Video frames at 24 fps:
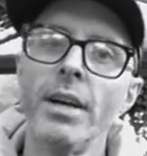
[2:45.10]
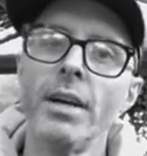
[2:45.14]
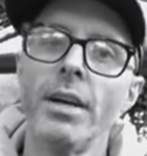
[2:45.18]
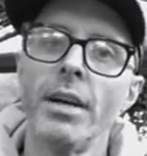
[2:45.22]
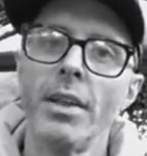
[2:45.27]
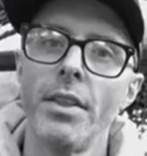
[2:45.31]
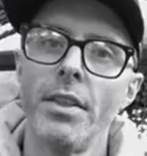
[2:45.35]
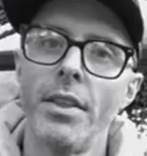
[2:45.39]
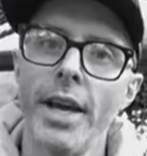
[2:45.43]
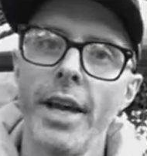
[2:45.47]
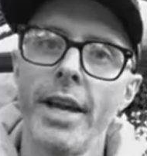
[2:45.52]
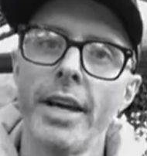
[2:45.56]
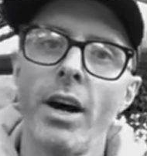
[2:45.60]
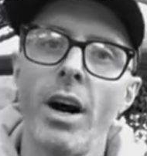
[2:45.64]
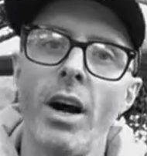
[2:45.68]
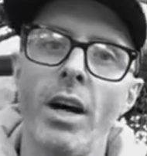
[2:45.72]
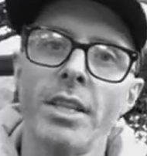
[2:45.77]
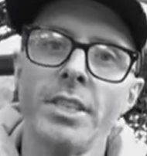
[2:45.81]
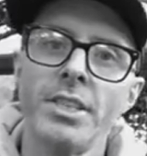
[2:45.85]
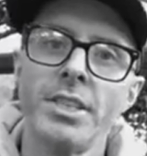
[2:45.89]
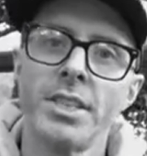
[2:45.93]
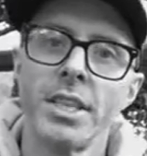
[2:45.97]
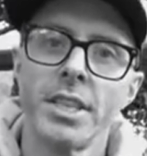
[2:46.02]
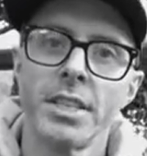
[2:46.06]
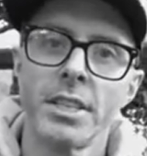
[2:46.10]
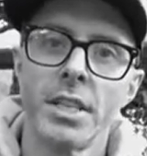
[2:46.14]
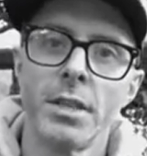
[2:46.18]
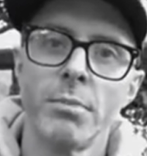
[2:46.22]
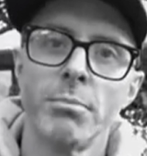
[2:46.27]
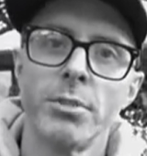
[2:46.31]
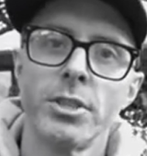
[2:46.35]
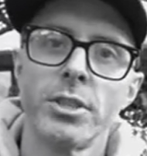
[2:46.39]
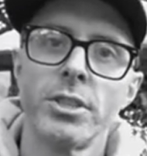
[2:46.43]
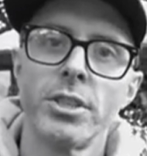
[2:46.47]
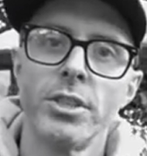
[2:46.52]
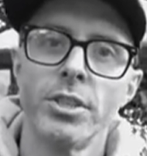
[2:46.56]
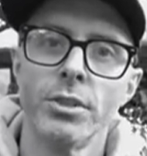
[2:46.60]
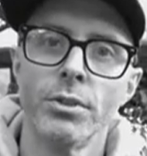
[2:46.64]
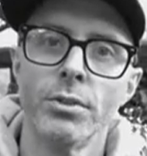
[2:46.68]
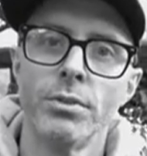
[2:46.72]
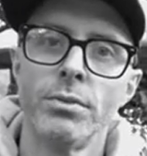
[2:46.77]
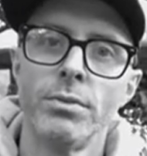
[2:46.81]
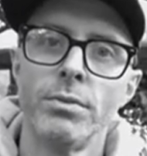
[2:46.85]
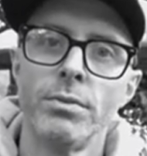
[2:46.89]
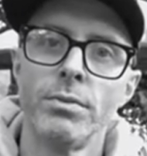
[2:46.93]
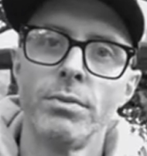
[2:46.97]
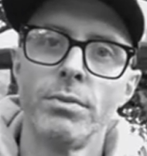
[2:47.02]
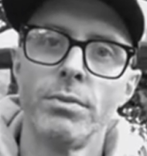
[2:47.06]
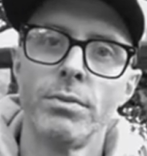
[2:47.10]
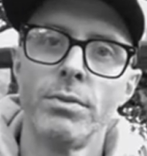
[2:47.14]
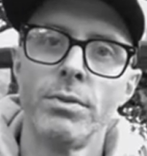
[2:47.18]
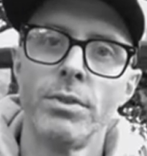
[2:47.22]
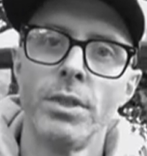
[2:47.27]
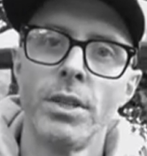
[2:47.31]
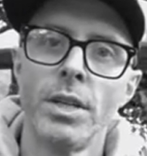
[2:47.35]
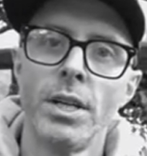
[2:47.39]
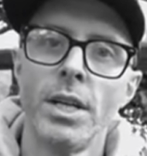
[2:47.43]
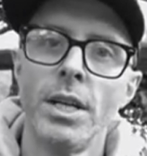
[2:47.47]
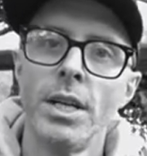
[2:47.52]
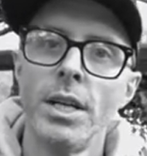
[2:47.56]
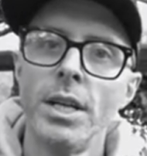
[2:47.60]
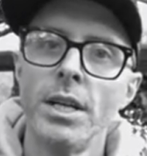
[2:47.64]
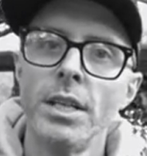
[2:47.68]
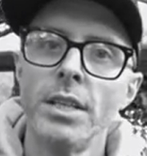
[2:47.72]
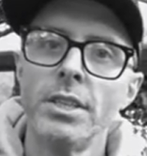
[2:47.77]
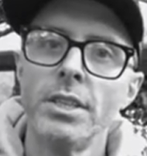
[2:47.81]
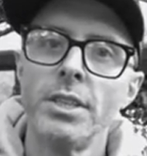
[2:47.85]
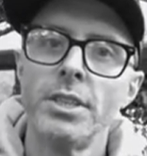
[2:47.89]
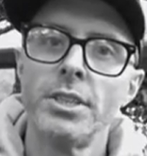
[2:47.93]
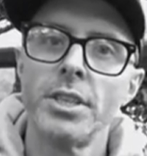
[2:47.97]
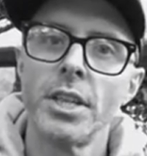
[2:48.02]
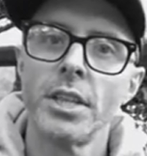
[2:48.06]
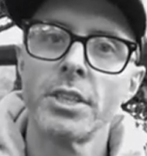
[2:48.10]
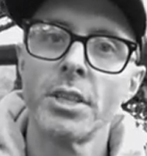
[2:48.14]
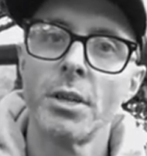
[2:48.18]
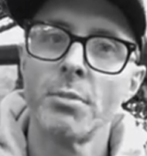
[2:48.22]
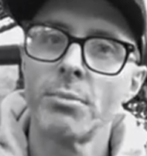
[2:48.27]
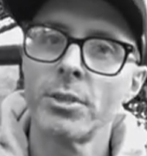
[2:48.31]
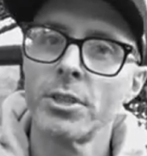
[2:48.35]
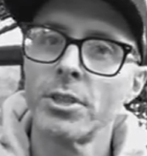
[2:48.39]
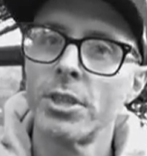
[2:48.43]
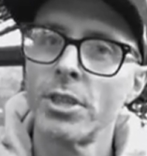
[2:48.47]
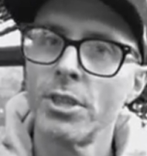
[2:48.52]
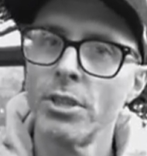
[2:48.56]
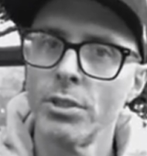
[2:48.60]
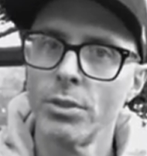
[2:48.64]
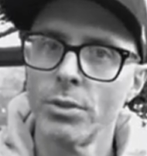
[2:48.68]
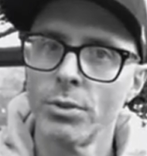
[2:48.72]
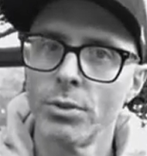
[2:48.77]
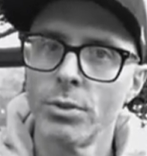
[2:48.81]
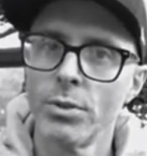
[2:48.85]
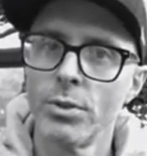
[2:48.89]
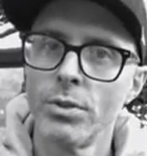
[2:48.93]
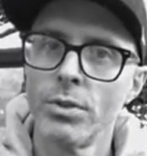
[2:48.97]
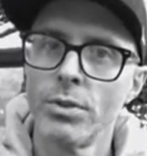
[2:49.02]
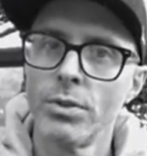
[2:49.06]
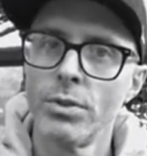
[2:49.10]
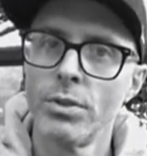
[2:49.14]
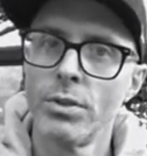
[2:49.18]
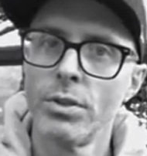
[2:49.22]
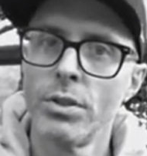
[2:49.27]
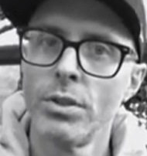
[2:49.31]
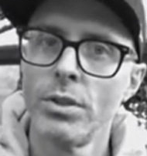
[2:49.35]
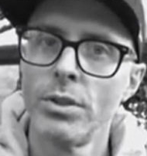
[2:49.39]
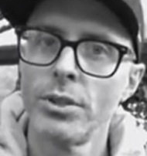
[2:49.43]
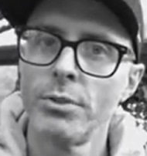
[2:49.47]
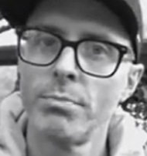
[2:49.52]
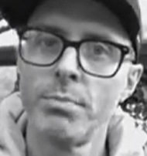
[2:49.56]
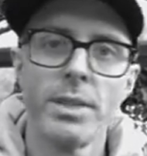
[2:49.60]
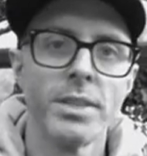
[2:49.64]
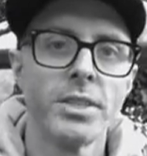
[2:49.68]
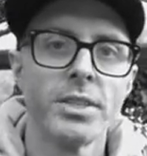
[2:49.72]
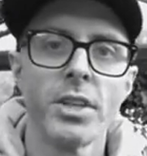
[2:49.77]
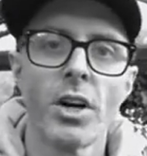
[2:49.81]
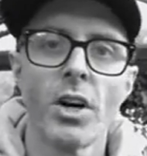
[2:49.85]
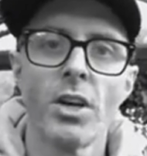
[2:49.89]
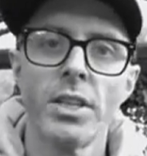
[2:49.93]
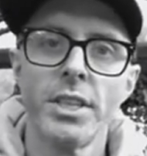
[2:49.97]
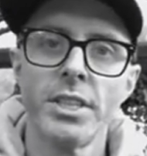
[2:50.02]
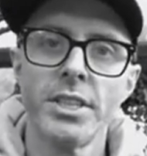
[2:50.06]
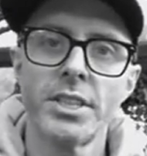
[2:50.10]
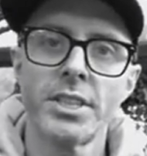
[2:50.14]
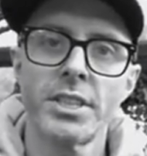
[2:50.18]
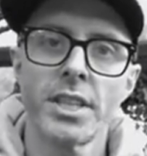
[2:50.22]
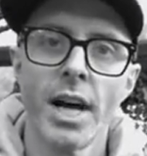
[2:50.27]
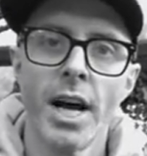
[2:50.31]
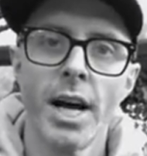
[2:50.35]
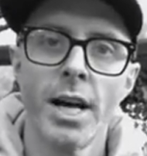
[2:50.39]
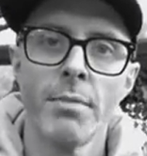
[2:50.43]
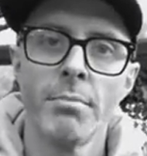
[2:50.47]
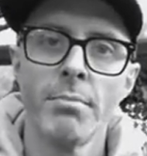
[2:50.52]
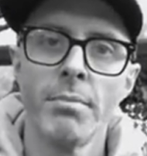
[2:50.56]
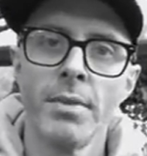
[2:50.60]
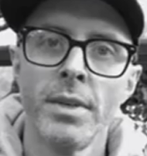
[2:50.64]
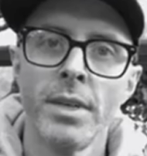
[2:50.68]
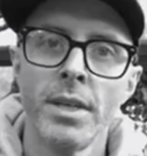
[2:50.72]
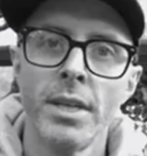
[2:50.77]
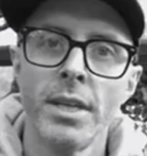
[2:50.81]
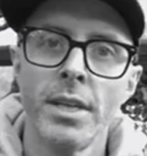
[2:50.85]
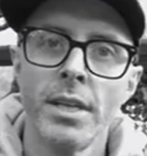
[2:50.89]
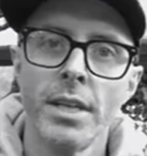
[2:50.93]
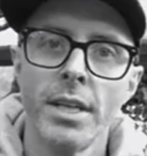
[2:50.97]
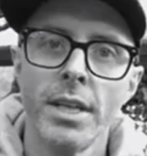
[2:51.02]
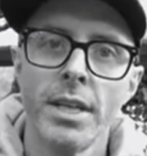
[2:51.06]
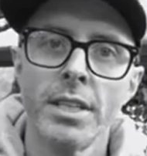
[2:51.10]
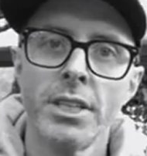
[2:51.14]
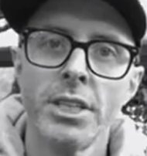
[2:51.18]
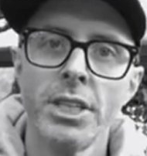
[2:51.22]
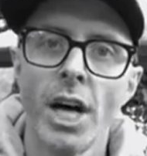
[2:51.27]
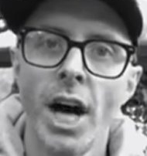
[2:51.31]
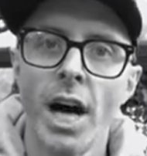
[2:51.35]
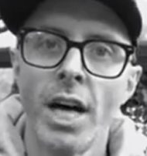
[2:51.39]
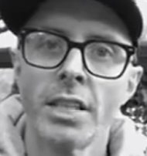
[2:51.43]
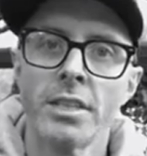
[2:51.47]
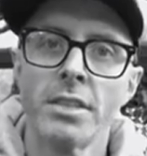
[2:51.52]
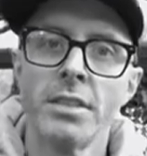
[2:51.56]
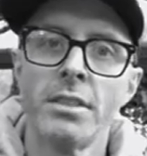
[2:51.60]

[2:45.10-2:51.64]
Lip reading: They are son number two. Son number two spends all his time in yan.